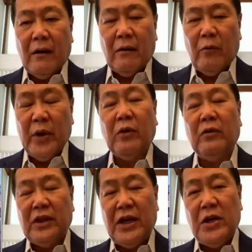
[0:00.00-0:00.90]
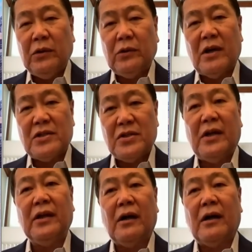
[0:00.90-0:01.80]
We continue to
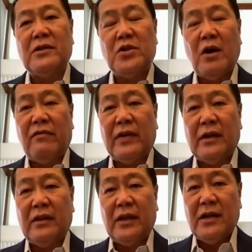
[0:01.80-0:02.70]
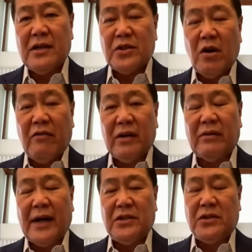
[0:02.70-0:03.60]
assert our sovereignty and sovereign
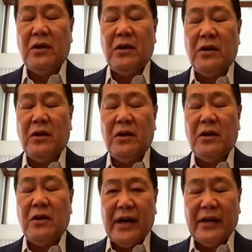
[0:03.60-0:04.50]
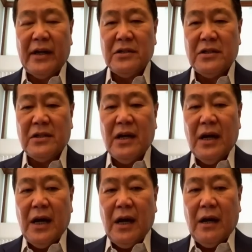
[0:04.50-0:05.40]
rights over these areas,
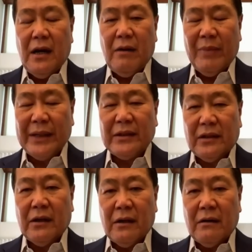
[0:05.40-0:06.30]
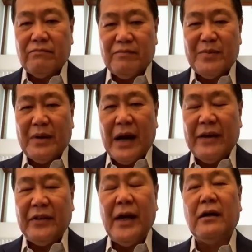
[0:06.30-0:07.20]
but I
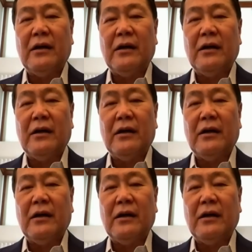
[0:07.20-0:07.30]
think